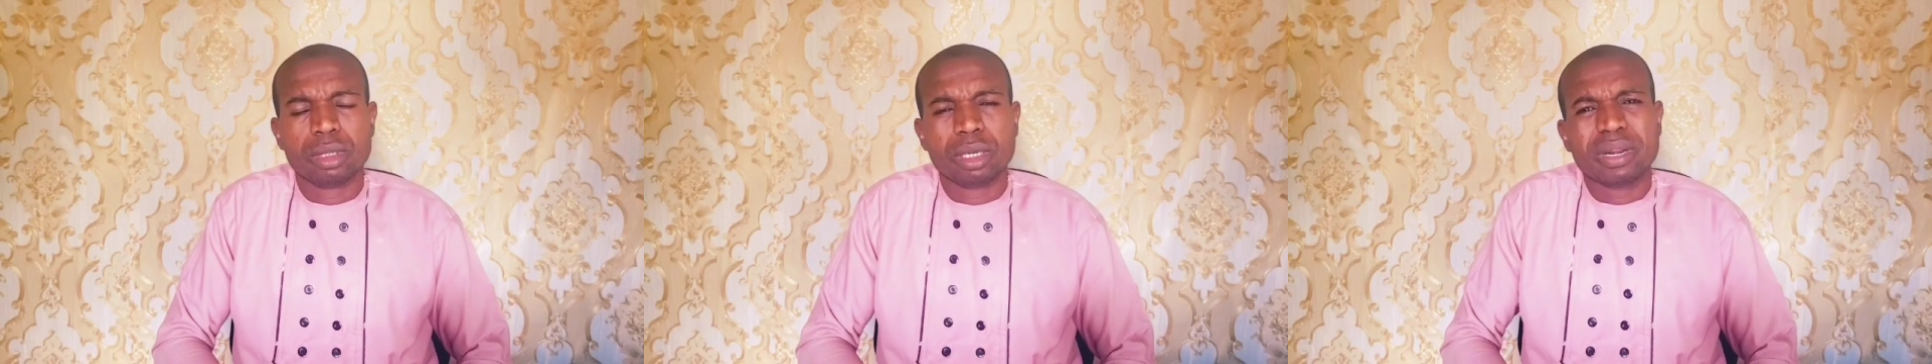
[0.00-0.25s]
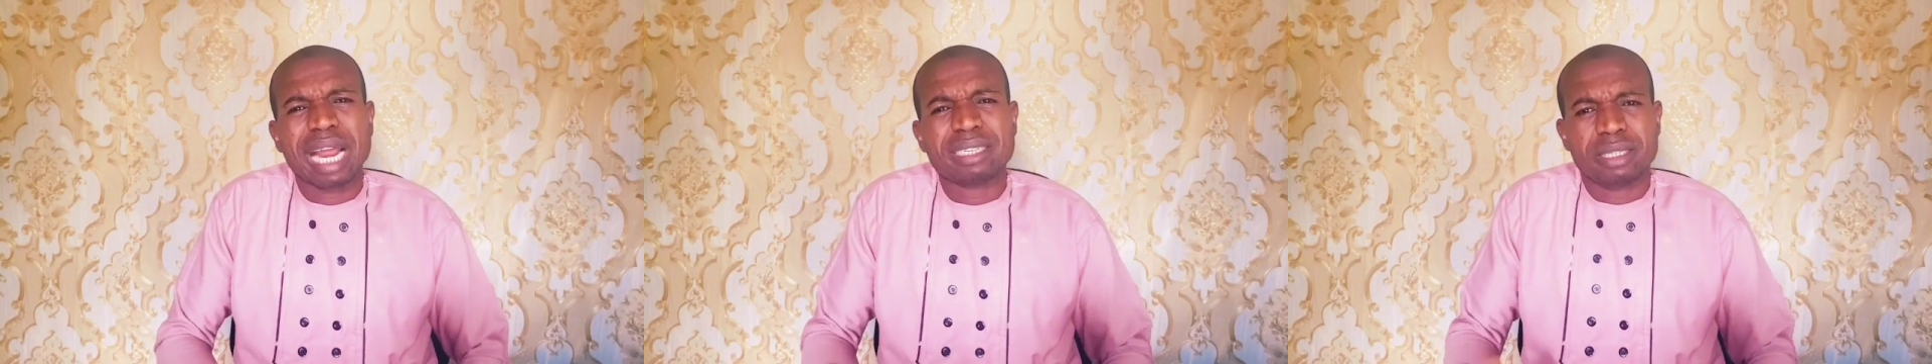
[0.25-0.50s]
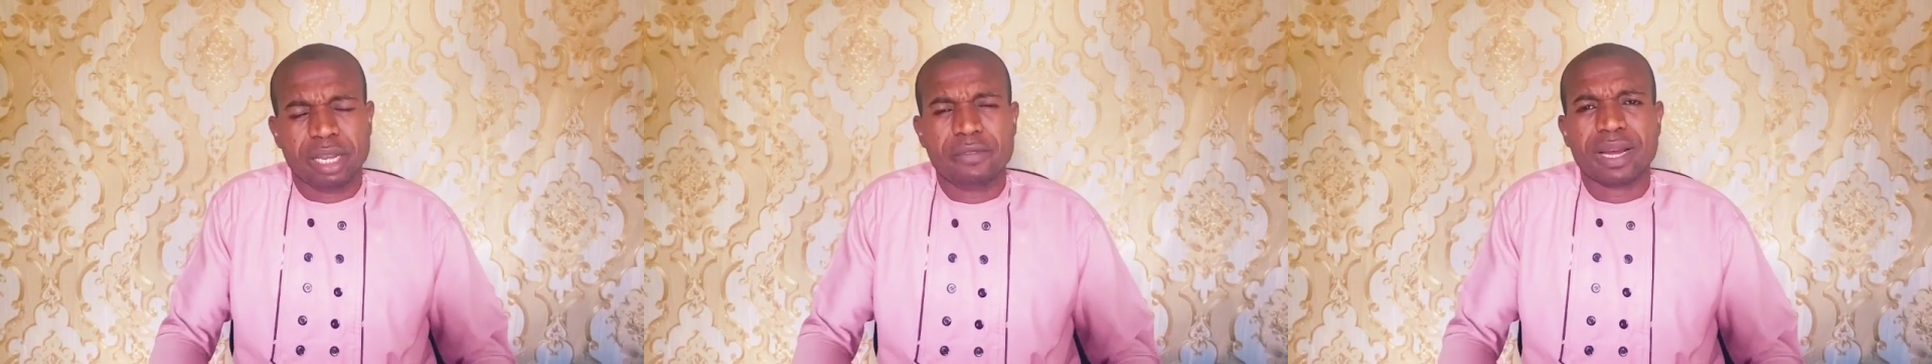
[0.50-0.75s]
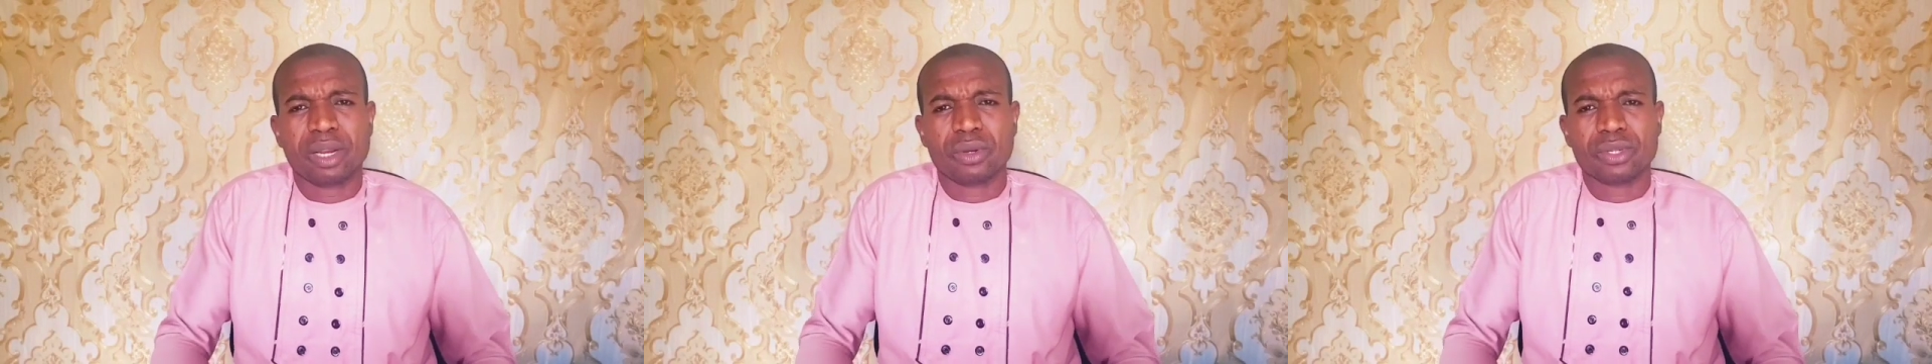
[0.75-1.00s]
Christ
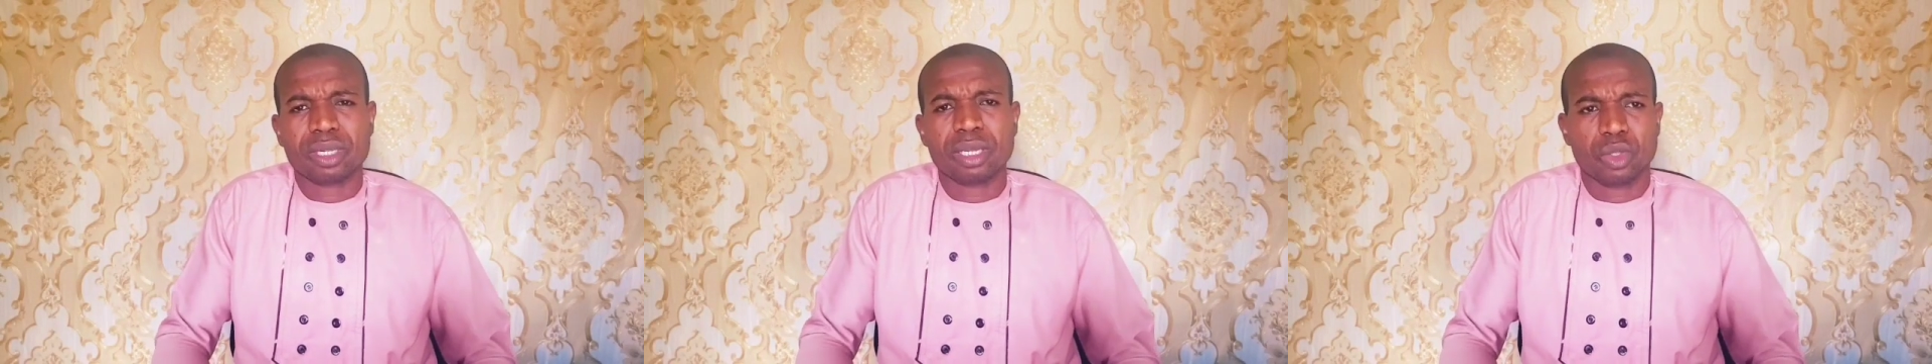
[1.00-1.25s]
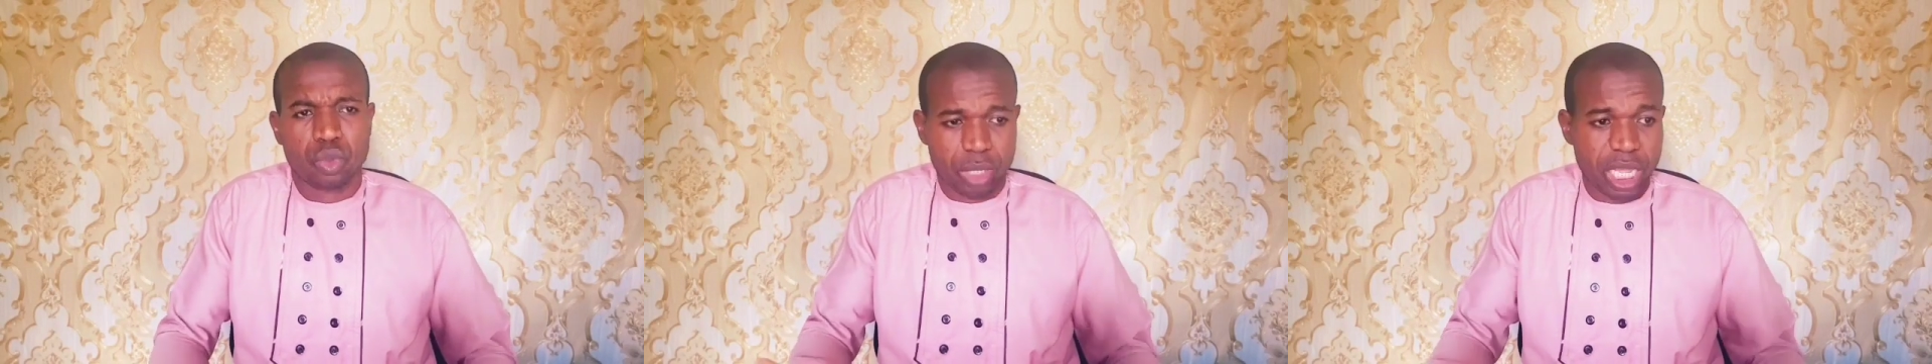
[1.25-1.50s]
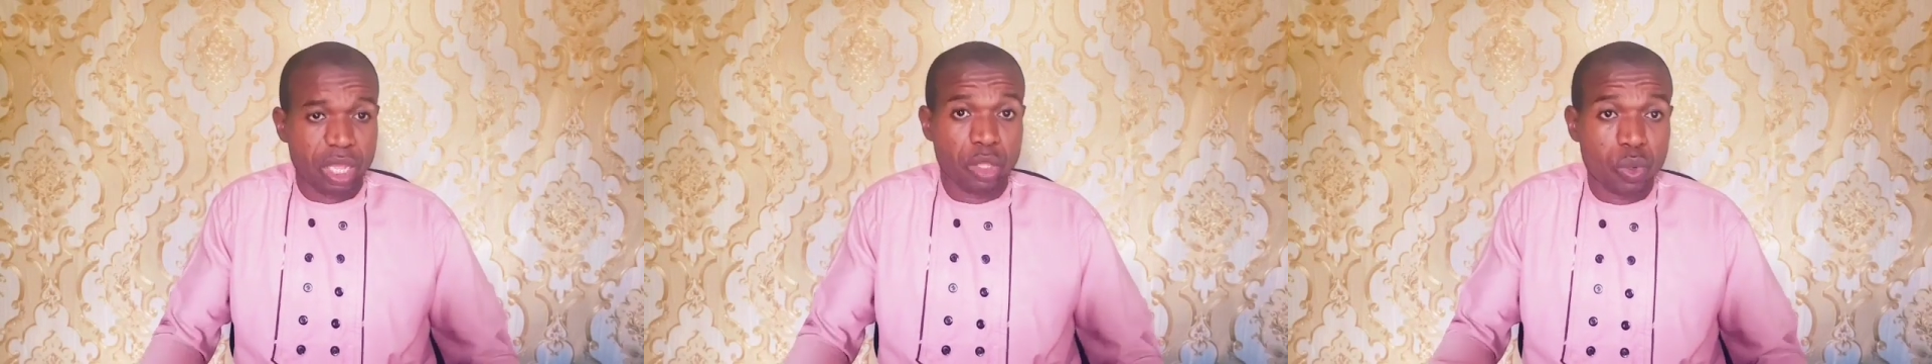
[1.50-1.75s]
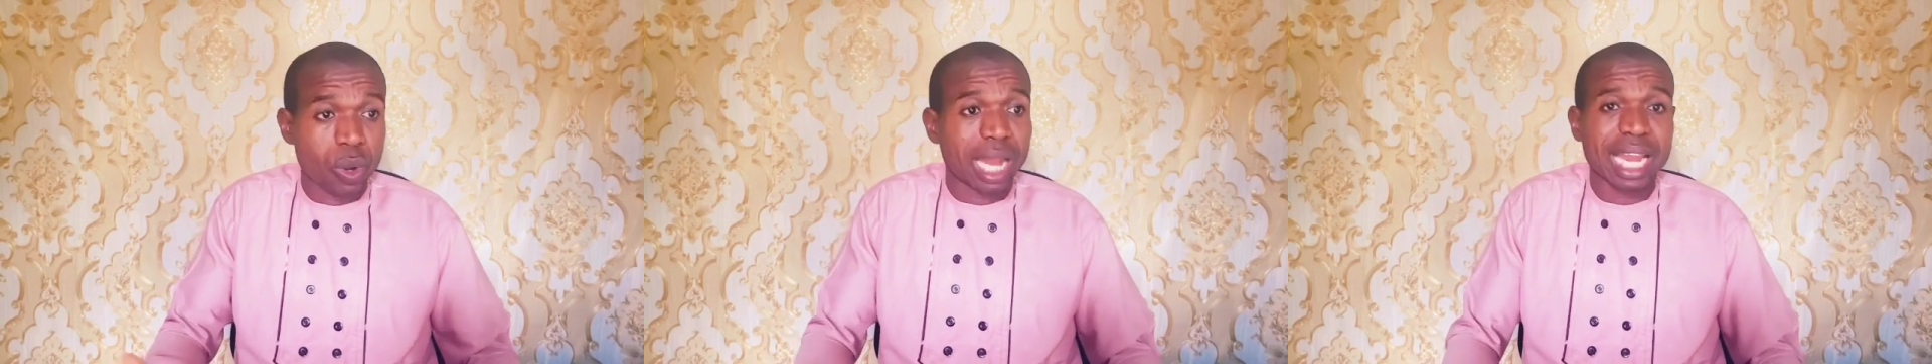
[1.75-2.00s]
delivered us. Today,
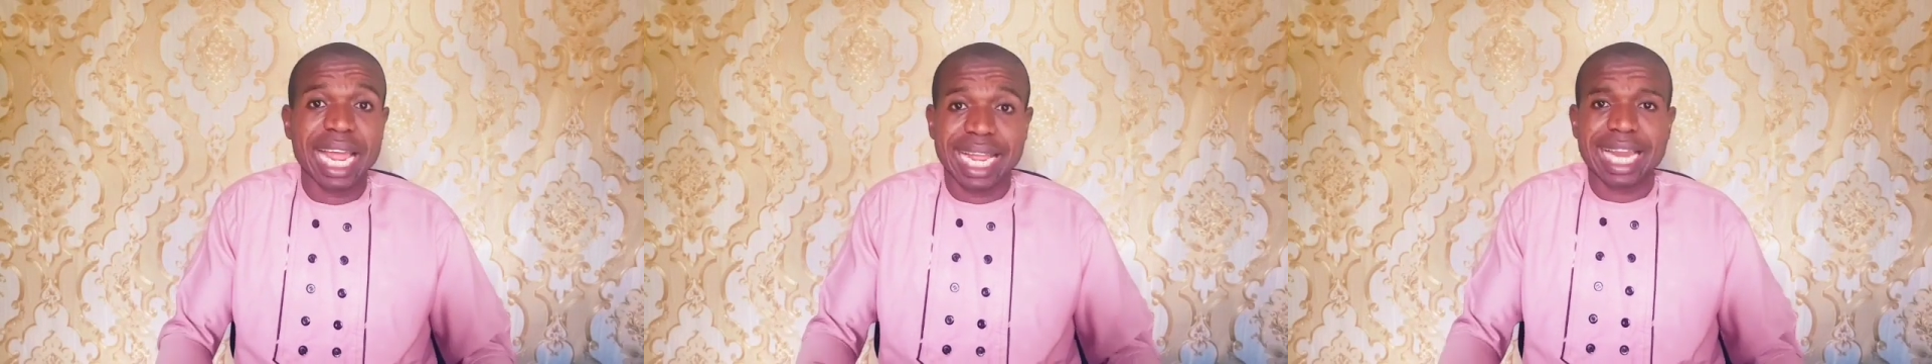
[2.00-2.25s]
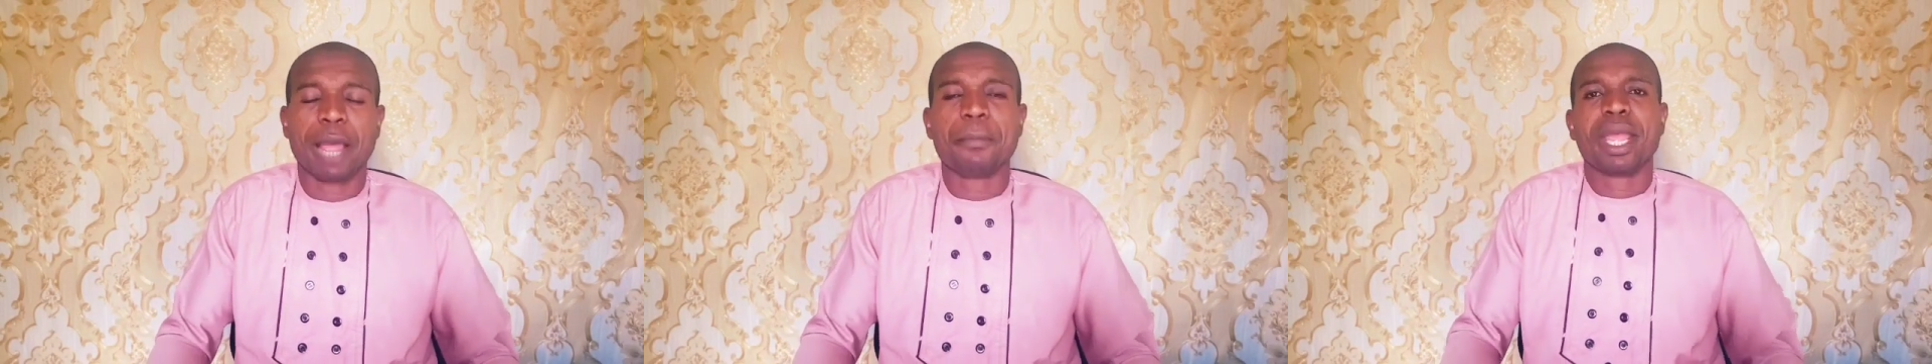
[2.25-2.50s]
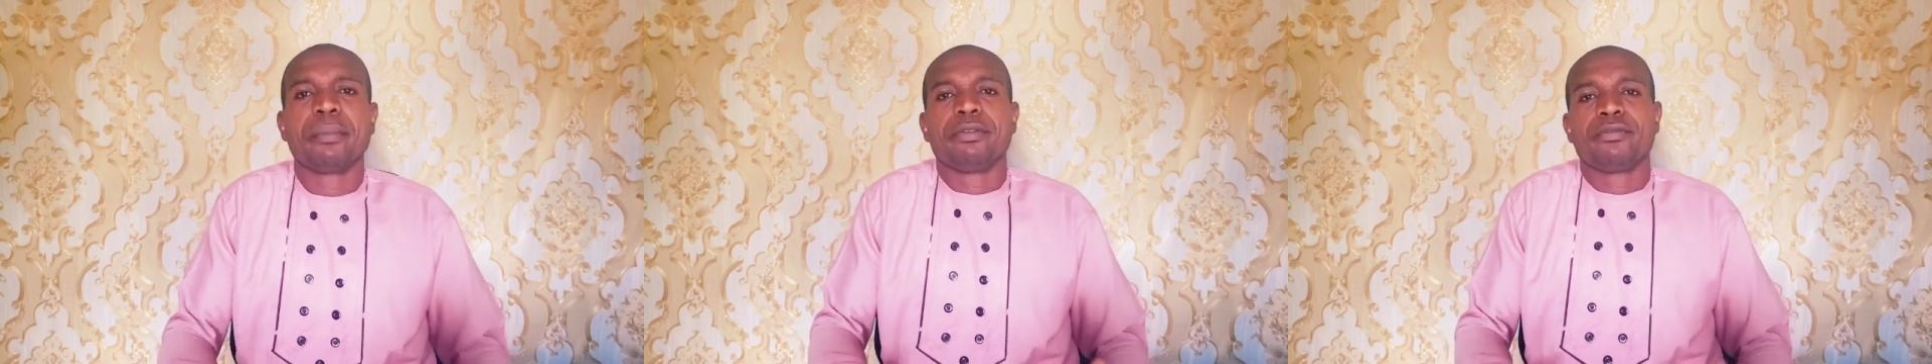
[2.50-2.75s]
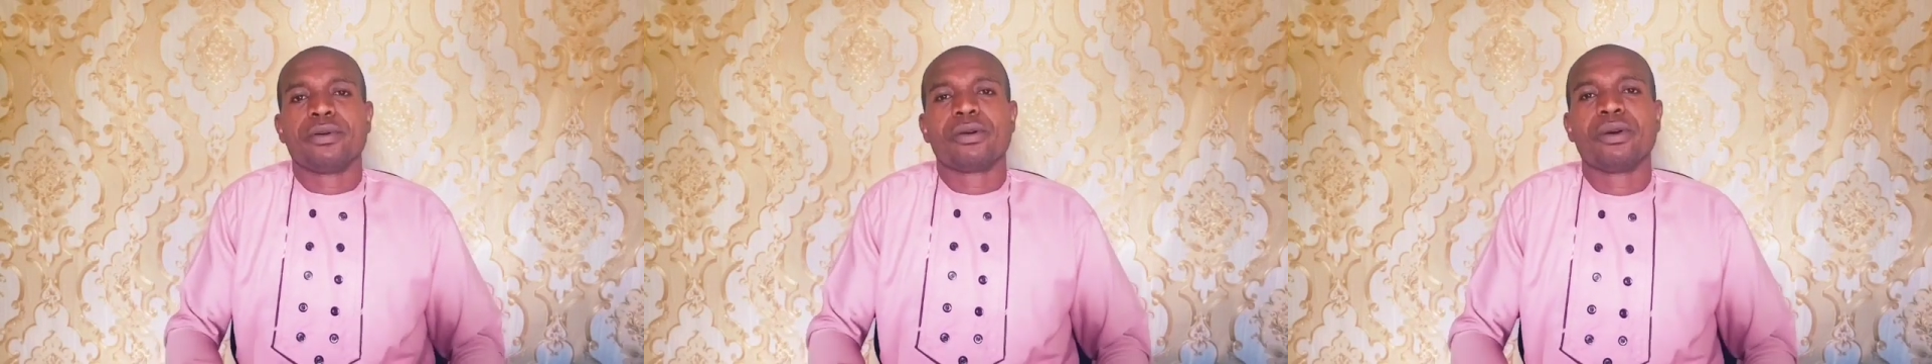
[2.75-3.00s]
you and I can appear
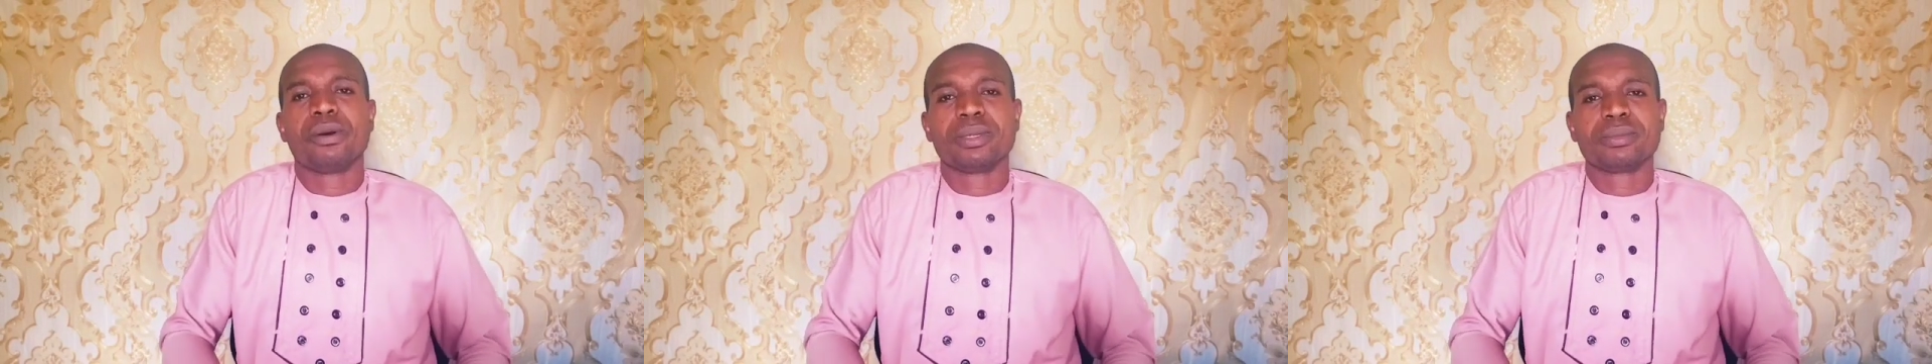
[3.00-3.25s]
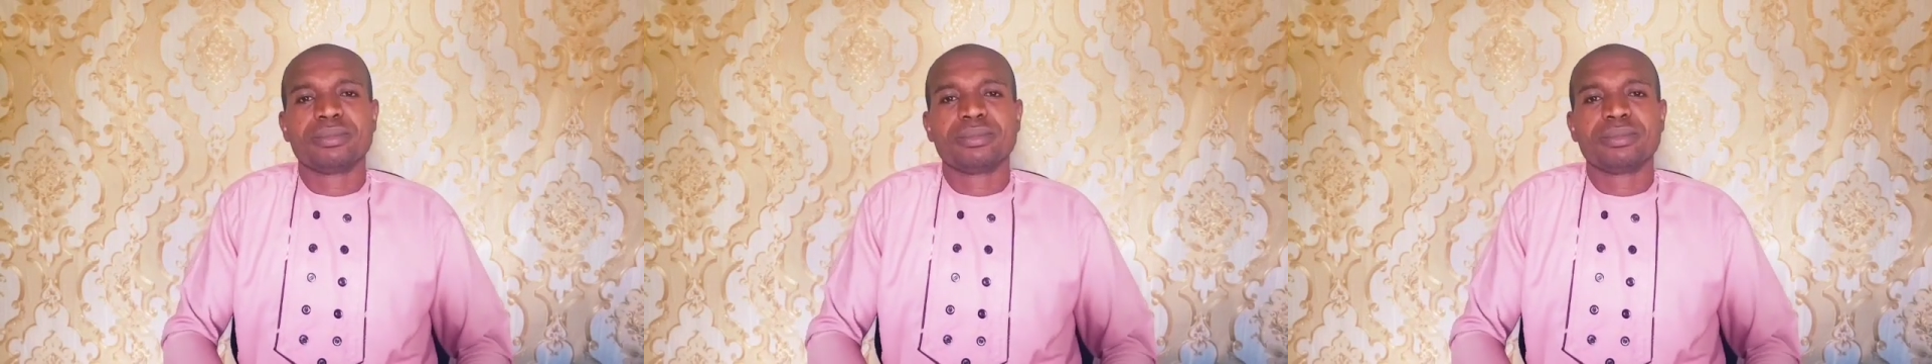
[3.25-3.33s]
before God.